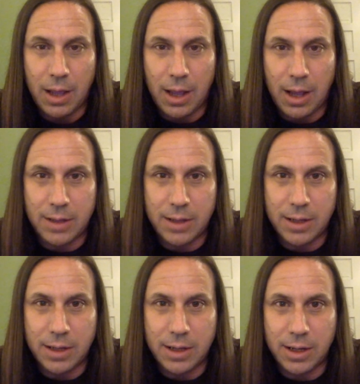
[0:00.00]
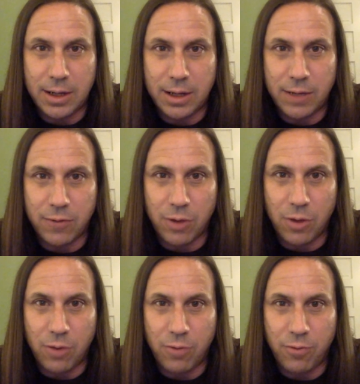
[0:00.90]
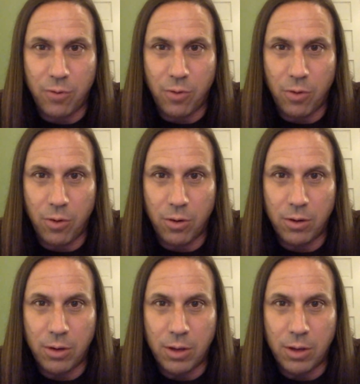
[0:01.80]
I did an intro for